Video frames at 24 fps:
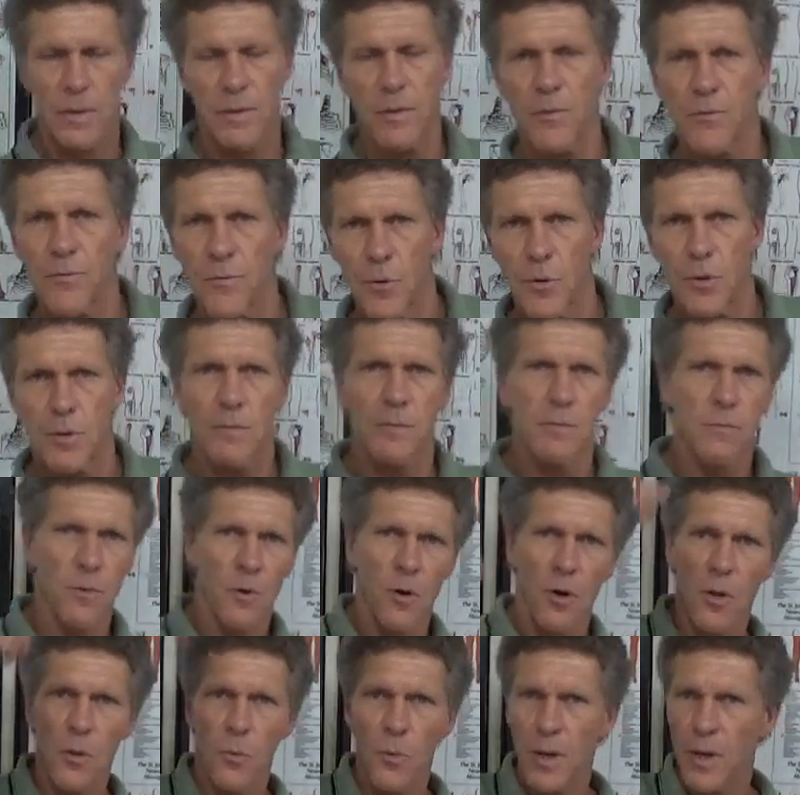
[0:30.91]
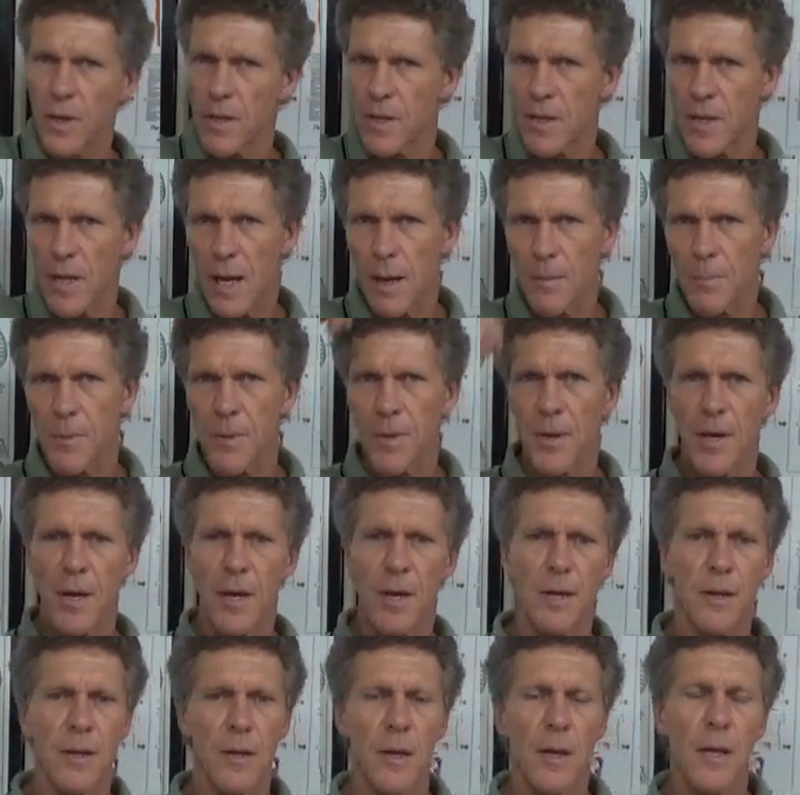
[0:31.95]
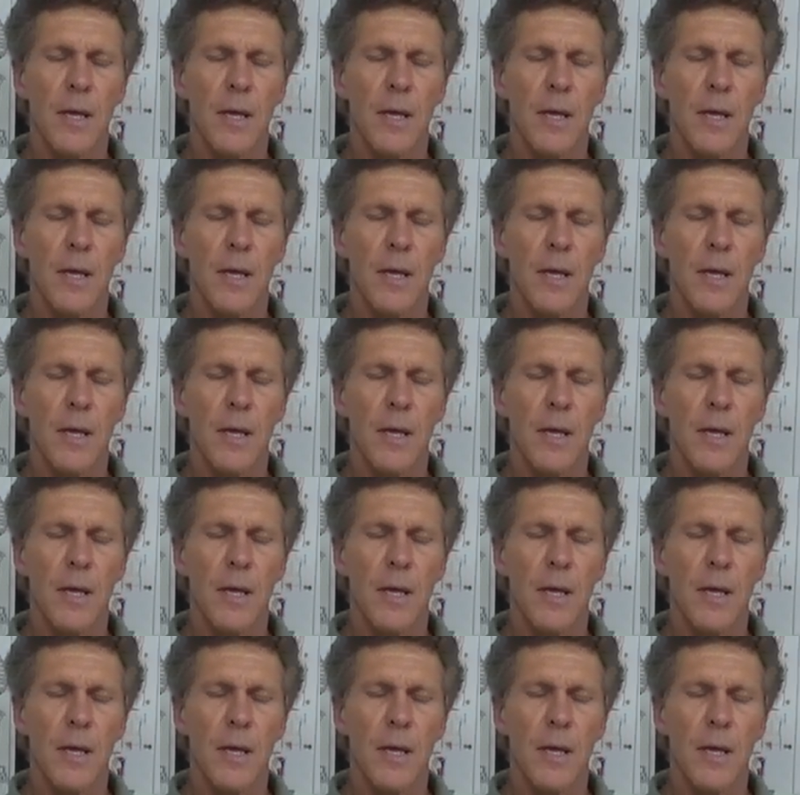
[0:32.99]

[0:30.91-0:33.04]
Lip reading: the foot all the way to the top of the head.